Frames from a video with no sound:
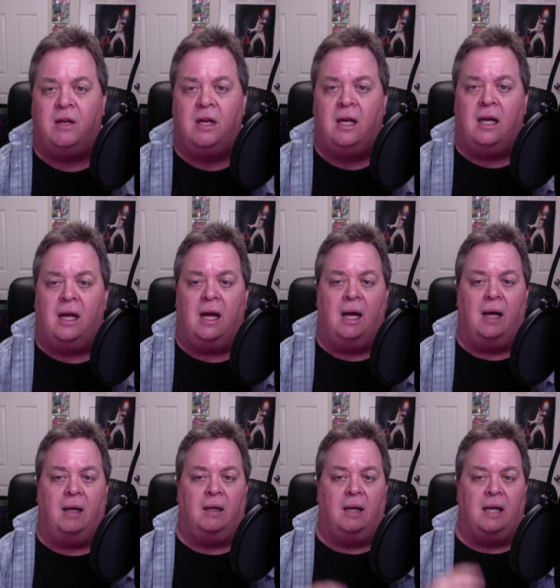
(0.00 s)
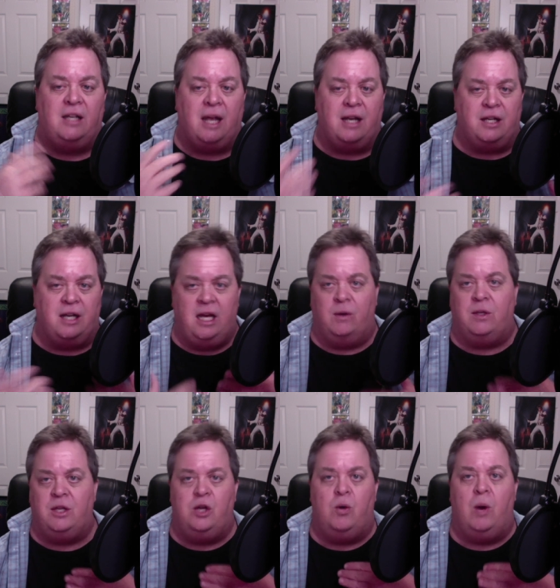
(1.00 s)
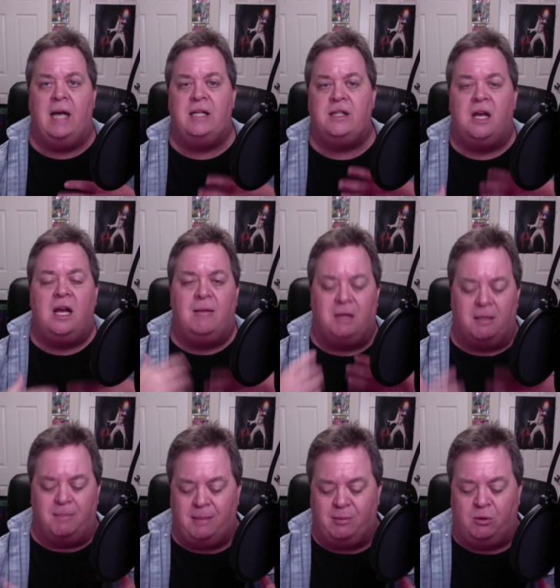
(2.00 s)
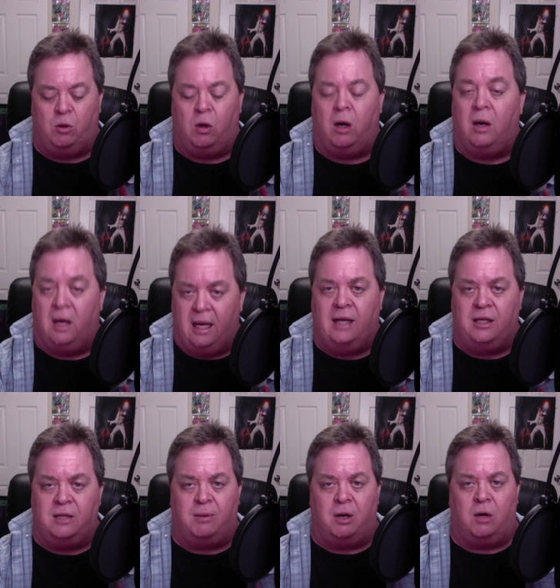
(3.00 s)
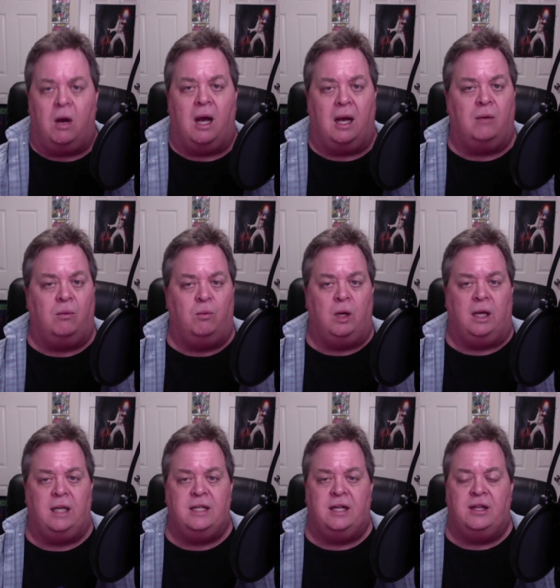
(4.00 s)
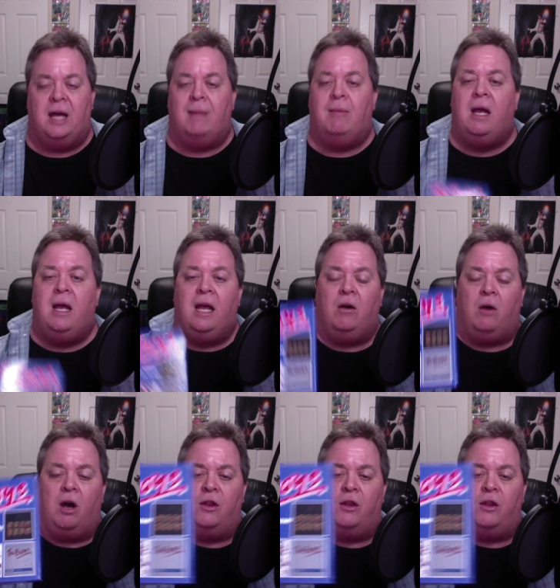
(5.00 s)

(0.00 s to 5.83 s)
uh, attention here in the U.S., but the people who are into punk rock really dig them. Here are the